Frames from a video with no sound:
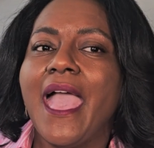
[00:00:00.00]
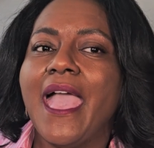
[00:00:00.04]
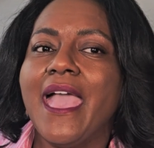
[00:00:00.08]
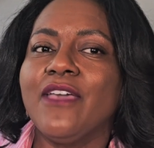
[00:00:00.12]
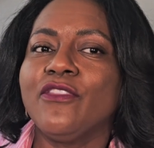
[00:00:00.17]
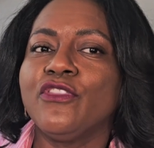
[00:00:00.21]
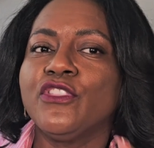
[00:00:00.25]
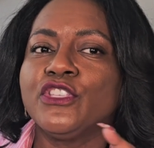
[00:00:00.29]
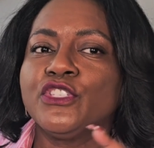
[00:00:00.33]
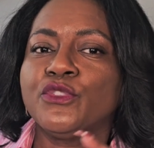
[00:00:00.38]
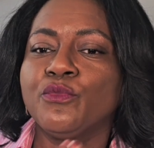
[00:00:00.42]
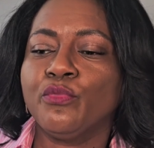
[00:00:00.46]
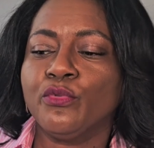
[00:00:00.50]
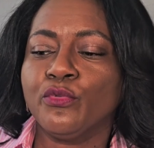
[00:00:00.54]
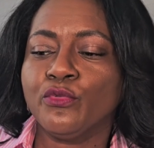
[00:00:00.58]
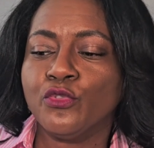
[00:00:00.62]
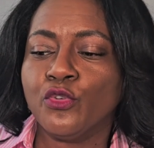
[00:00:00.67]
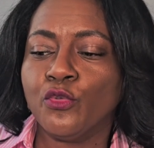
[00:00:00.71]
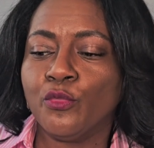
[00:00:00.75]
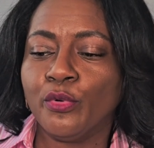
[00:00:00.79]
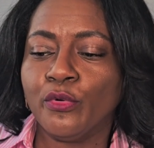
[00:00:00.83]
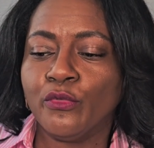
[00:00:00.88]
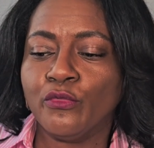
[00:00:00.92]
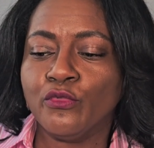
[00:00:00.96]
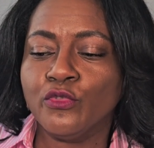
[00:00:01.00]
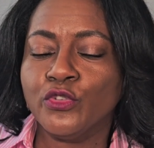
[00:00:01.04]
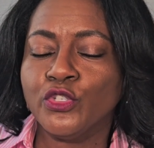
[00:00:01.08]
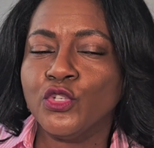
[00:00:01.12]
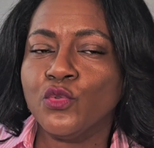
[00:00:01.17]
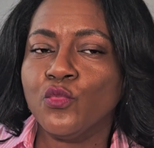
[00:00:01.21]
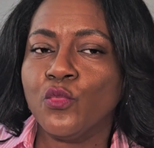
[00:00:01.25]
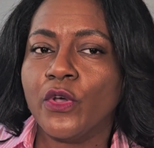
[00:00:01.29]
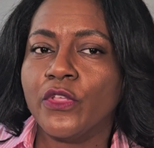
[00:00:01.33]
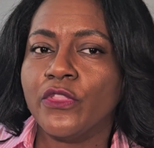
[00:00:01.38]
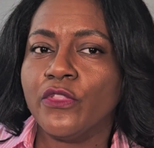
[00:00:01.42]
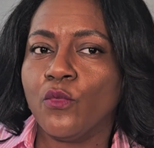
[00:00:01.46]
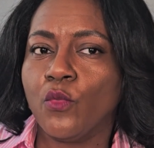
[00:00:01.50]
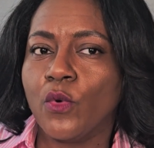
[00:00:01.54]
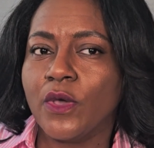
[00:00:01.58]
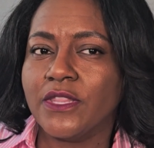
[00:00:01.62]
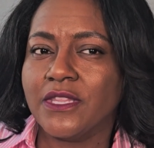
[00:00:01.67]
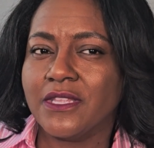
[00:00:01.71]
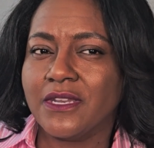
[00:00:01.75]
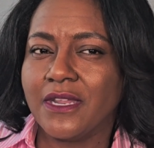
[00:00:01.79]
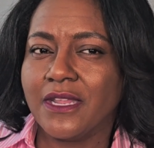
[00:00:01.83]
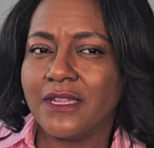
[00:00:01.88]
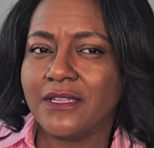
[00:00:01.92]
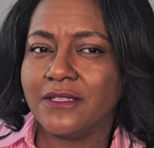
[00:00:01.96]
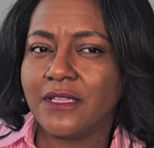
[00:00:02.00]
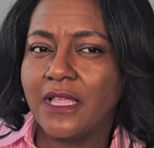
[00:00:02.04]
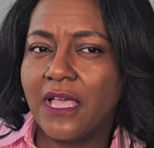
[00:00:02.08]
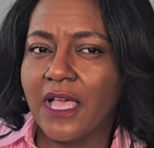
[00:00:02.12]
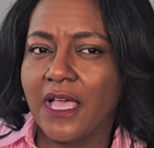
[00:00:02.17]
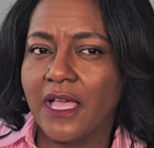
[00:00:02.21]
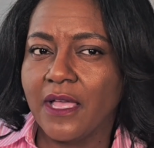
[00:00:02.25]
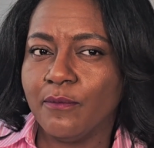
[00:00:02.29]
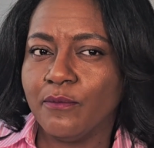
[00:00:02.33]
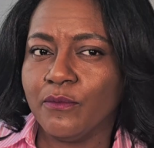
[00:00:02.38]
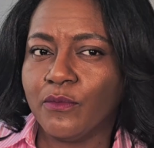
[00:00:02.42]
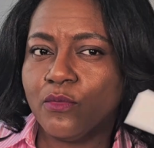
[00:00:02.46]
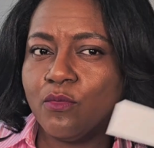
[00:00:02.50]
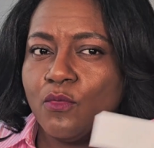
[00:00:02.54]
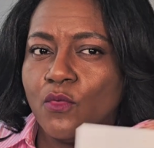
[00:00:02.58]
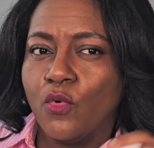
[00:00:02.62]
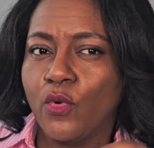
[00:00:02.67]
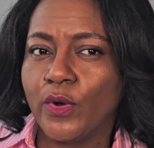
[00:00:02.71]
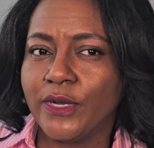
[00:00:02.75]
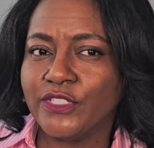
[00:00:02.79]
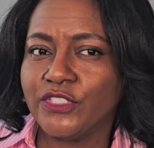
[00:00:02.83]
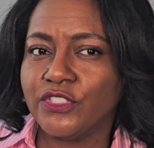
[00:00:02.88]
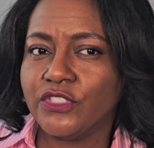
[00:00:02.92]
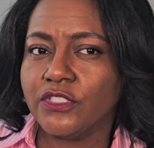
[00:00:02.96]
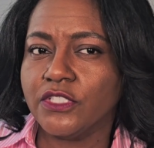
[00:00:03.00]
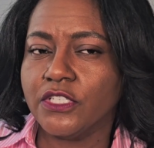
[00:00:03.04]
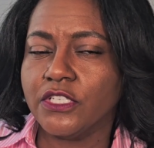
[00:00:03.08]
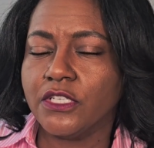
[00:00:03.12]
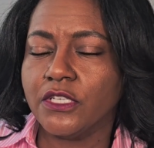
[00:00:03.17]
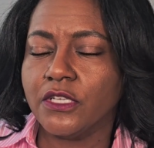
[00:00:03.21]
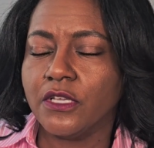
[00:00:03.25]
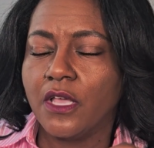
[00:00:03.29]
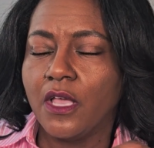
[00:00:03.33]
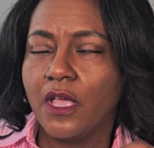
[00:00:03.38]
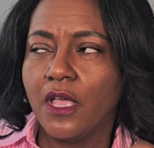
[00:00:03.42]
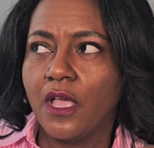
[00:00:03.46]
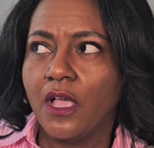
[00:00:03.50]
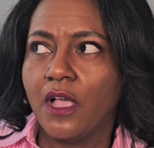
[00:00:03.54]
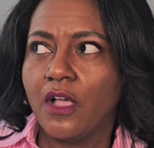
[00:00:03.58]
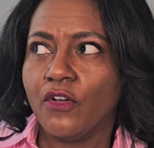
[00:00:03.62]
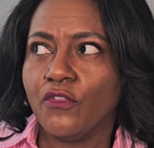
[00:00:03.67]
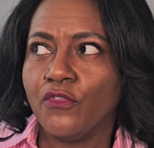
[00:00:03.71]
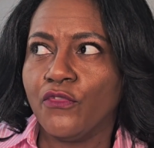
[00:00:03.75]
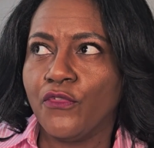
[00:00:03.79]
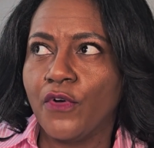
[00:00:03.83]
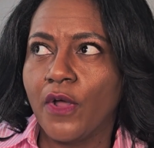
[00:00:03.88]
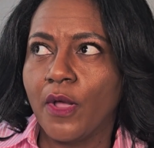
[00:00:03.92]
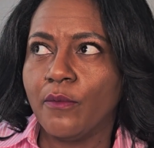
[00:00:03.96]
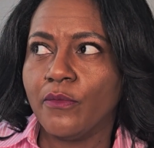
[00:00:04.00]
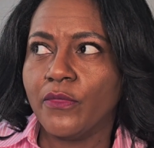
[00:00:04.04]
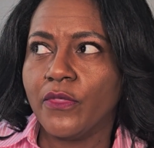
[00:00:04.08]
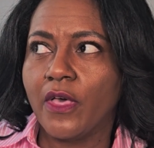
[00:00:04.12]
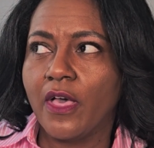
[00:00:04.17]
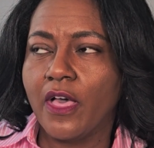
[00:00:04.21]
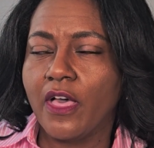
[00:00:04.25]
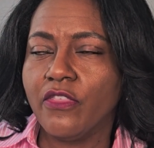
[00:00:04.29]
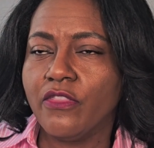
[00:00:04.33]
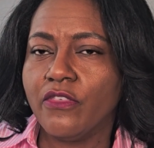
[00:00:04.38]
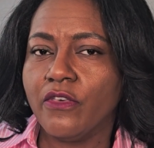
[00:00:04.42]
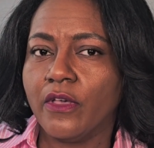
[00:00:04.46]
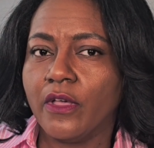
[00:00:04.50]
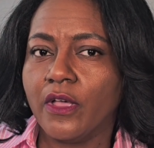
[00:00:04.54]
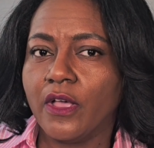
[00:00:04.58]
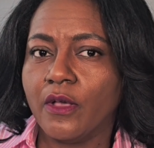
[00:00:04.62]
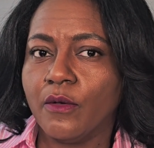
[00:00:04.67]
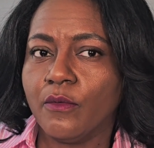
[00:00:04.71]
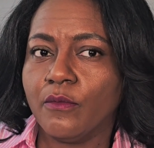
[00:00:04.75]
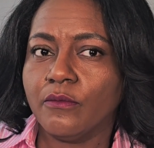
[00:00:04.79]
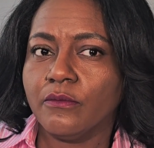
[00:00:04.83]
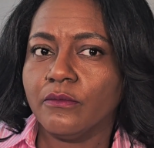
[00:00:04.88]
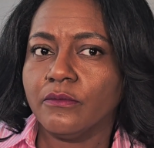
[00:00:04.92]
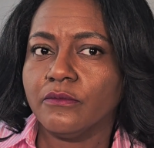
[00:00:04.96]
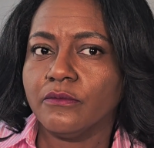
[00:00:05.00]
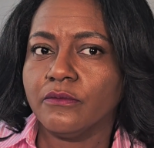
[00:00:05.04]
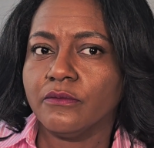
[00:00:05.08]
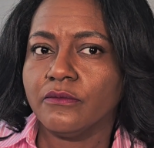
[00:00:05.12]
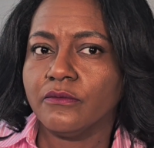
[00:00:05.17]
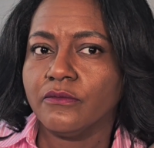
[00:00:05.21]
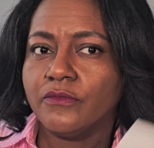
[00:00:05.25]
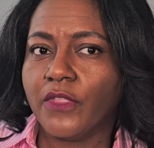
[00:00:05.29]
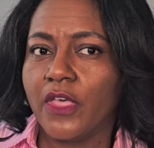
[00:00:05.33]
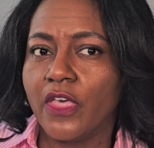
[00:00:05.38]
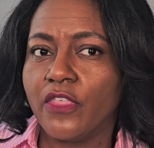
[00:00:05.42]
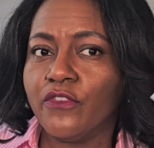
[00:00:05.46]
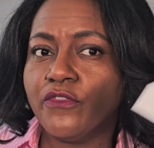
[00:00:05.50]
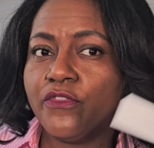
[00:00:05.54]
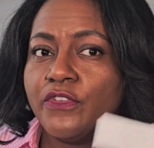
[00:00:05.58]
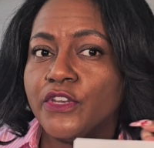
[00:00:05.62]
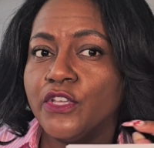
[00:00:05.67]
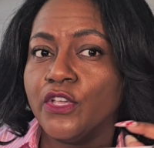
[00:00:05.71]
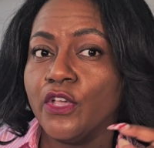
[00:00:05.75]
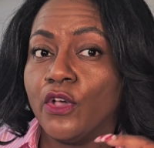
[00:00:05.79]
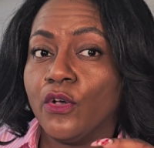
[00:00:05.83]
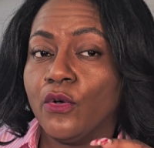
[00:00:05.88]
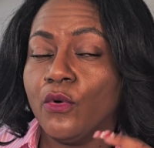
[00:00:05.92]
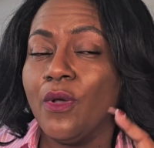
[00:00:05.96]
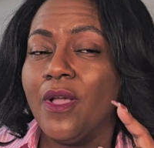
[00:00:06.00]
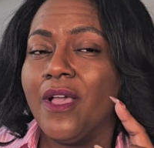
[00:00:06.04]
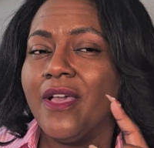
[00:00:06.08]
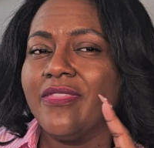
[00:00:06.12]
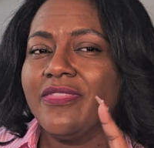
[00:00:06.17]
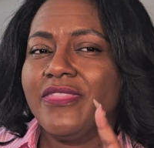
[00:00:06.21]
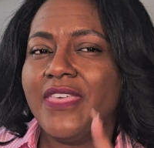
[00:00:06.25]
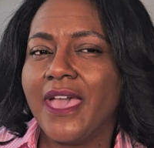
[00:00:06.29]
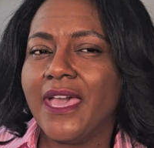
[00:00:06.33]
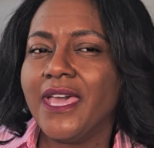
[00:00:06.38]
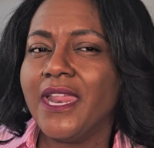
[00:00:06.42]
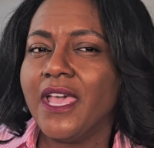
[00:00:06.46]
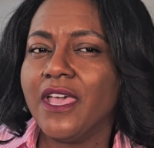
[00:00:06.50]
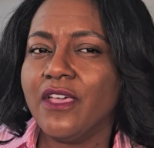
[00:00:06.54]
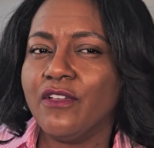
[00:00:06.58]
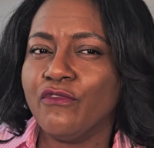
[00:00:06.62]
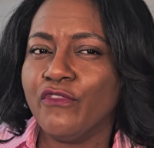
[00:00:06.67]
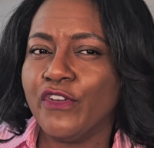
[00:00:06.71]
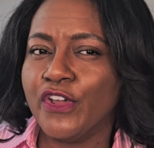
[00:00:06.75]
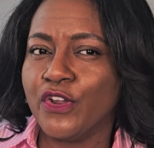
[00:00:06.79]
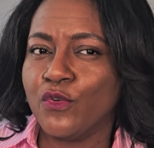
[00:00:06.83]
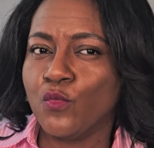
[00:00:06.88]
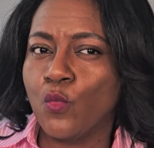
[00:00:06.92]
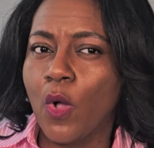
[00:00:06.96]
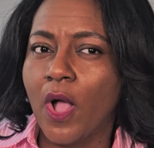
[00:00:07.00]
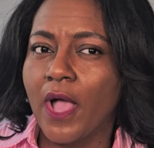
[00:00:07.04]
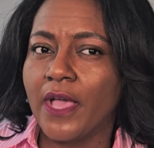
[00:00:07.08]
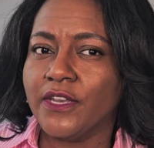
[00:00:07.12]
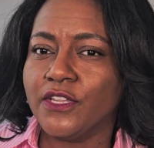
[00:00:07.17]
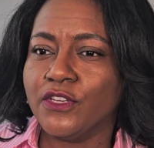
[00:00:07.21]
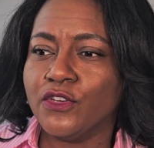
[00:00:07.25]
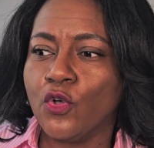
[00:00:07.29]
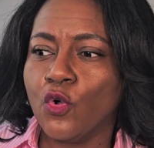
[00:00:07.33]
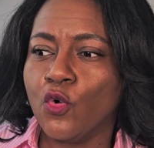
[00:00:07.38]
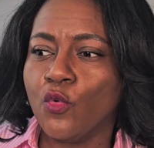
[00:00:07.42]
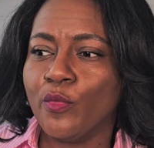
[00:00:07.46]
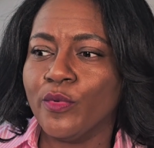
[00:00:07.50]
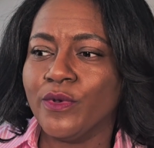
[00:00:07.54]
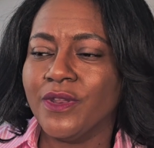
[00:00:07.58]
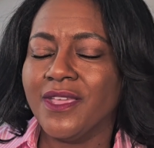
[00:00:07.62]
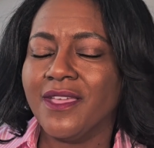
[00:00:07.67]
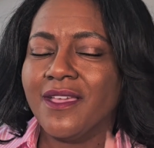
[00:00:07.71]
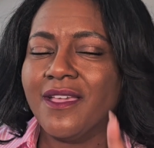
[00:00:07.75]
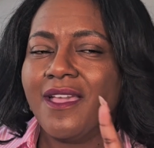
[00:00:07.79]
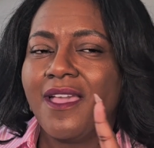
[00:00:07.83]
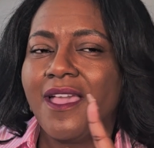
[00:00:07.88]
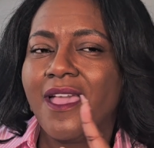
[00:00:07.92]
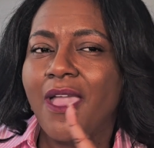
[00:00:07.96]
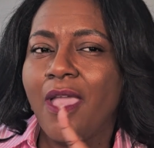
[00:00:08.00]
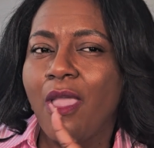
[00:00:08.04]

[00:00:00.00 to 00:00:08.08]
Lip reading: And this Bruno Perucci one, the one that I'm questioning from the other video, that had red wine in the opening.